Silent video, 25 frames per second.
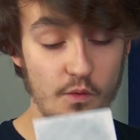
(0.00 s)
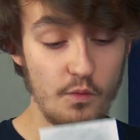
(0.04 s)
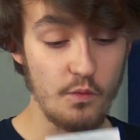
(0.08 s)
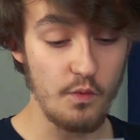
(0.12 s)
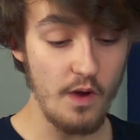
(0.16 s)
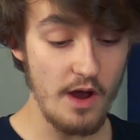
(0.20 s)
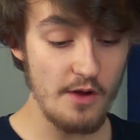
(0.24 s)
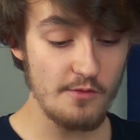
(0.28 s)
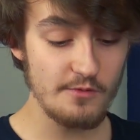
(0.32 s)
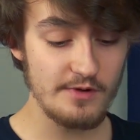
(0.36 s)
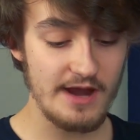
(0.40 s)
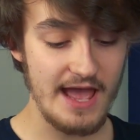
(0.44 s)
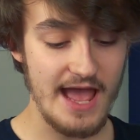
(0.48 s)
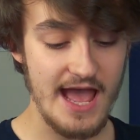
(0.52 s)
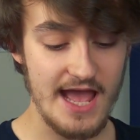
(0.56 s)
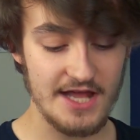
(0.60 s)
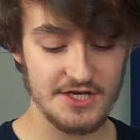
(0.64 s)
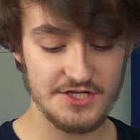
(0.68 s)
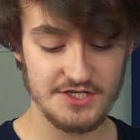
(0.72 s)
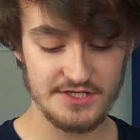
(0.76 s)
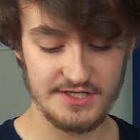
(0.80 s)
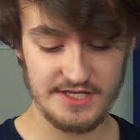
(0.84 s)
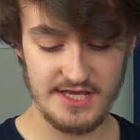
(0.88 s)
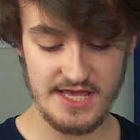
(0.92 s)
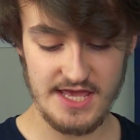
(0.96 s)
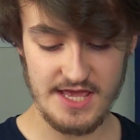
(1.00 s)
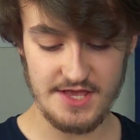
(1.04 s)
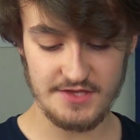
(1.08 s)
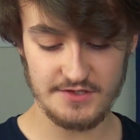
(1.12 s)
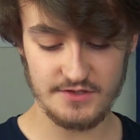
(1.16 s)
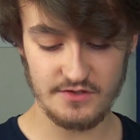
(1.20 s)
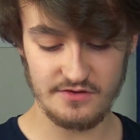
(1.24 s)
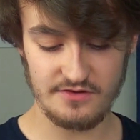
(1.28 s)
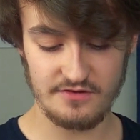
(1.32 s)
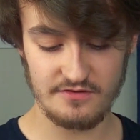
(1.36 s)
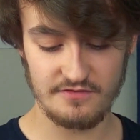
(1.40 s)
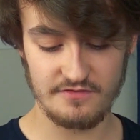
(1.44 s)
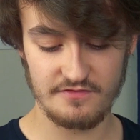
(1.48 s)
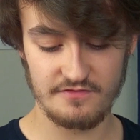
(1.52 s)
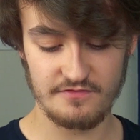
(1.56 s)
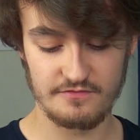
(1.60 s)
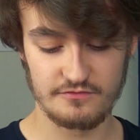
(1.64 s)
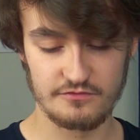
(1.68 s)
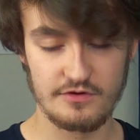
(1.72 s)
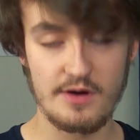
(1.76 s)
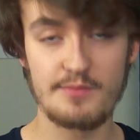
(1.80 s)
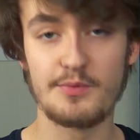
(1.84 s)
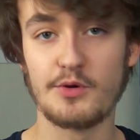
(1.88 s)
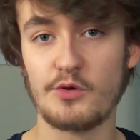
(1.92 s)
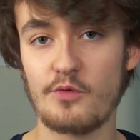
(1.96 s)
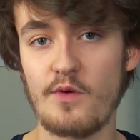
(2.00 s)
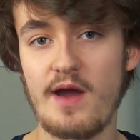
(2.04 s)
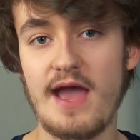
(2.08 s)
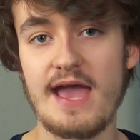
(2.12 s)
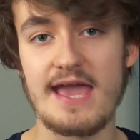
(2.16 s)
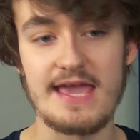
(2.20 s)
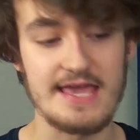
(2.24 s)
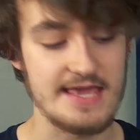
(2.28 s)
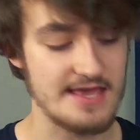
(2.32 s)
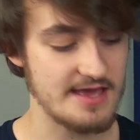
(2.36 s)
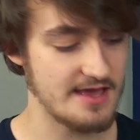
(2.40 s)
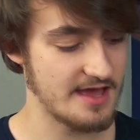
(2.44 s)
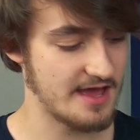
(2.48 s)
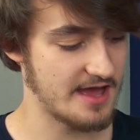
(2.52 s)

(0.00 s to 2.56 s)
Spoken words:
won't actually sort of rub away.